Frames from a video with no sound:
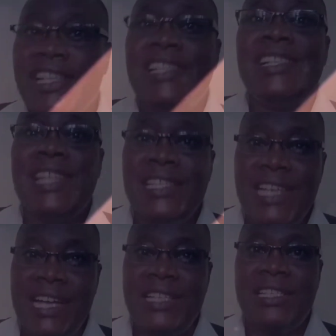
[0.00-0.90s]
It is a
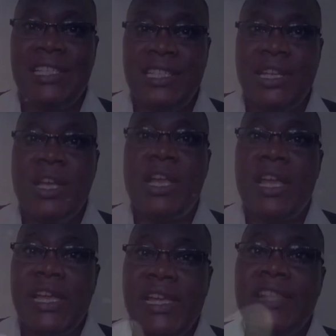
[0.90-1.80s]
journey.
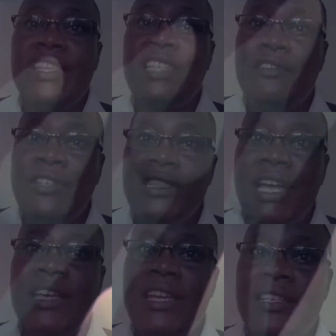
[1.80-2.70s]
In the cervix
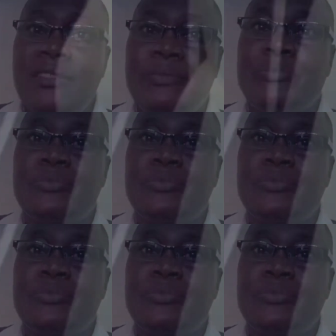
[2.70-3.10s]
again,